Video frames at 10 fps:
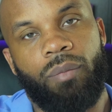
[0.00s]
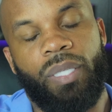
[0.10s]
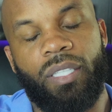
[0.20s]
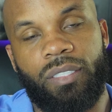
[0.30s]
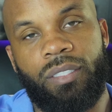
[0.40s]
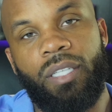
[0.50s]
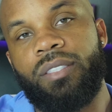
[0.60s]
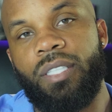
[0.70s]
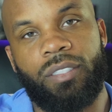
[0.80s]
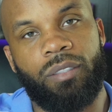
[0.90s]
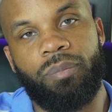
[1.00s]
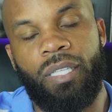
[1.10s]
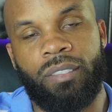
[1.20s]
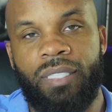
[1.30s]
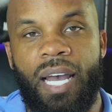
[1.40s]
because the tier system
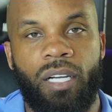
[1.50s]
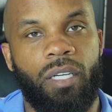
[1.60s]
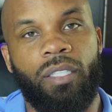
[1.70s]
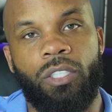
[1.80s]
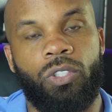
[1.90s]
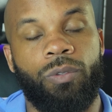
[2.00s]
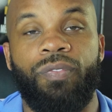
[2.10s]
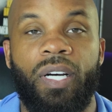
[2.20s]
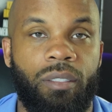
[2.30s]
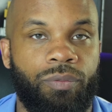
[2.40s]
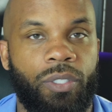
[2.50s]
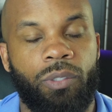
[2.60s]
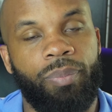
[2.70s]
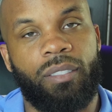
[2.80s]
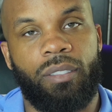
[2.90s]
is not going to get you funding for
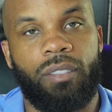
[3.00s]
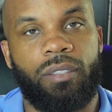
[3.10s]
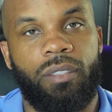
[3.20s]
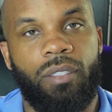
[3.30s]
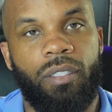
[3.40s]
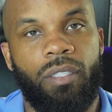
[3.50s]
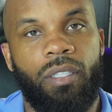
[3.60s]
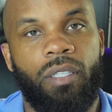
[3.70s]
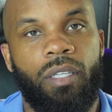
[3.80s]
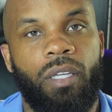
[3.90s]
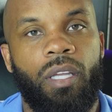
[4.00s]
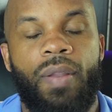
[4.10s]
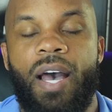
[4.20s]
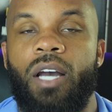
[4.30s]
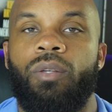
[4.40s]
your business.
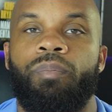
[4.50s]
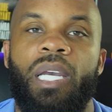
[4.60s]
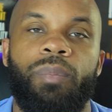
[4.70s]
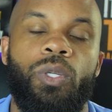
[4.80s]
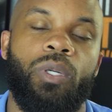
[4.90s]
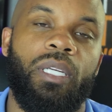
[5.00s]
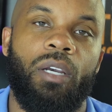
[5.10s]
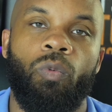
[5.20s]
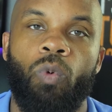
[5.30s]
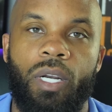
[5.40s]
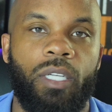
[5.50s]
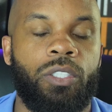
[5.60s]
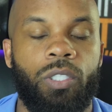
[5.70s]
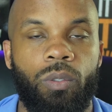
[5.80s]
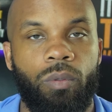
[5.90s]
Now, maybe you can get one or
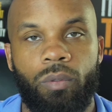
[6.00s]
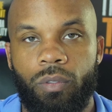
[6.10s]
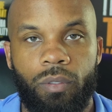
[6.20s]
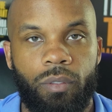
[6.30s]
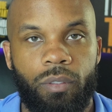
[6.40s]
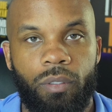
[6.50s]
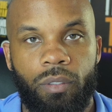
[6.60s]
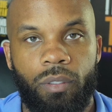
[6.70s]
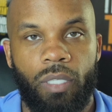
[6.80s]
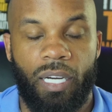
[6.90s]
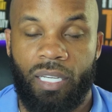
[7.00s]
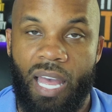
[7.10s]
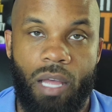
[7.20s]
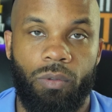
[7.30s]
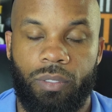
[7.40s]
two
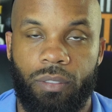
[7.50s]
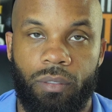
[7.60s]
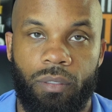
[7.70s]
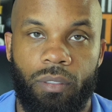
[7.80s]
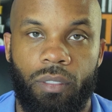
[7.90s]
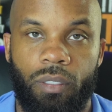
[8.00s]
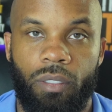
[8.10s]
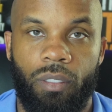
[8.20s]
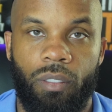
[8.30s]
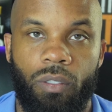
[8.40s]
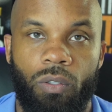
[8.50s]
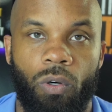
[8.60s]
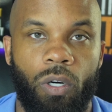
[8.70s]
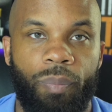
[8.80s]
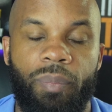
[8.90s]
accounts,
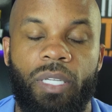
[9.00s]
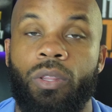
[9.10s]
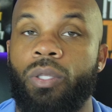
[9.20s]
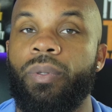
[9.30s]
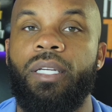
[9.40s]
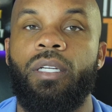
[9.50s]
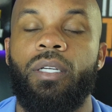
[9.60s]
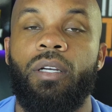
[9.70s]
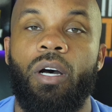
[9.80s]
or maybe three